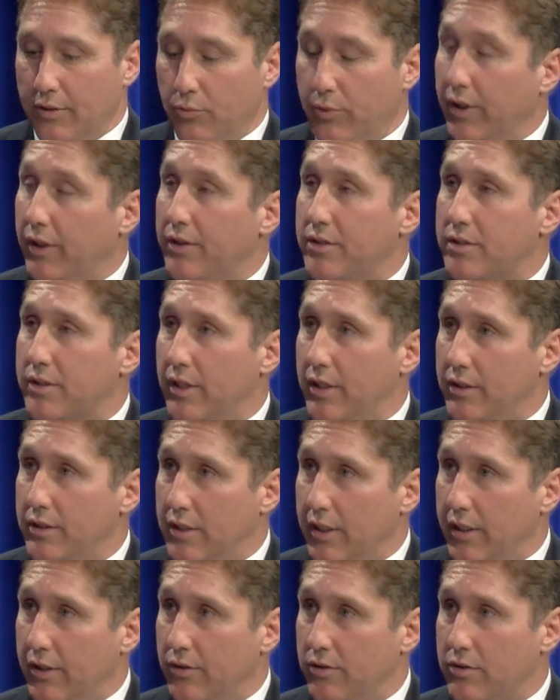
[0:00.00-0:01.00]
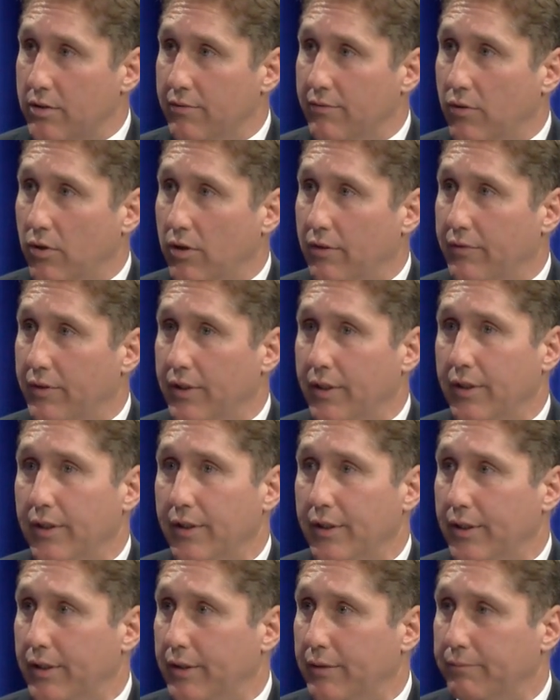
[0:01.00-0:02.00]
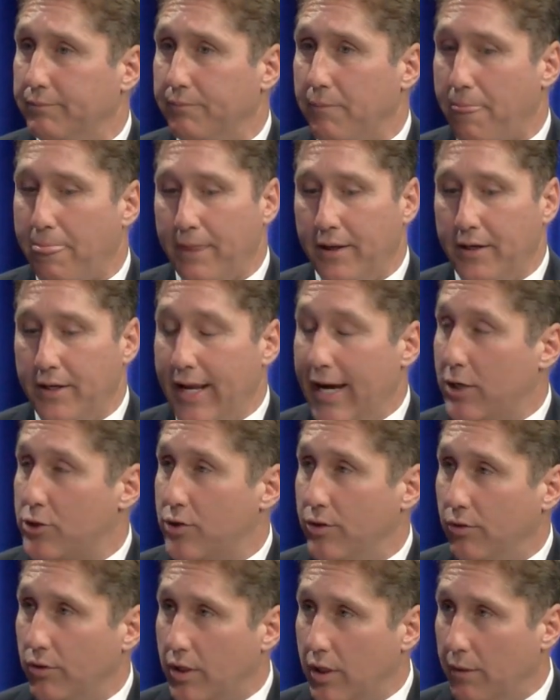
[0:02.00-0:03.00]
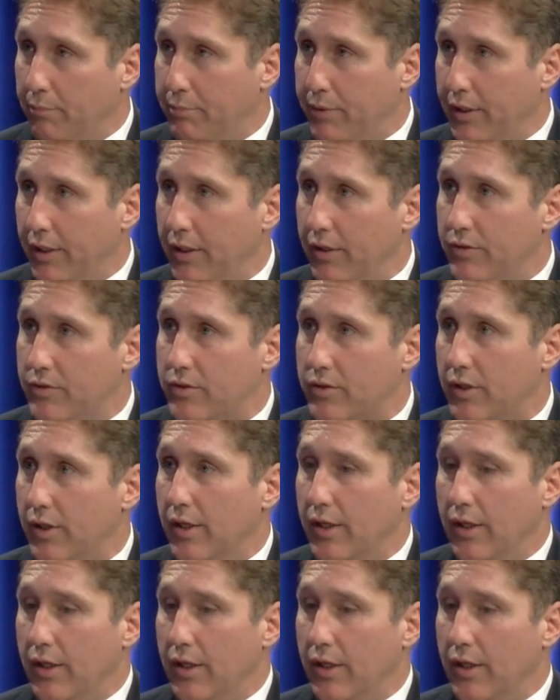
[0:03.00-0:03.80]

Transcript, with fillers: real estate deals involving um, national companies.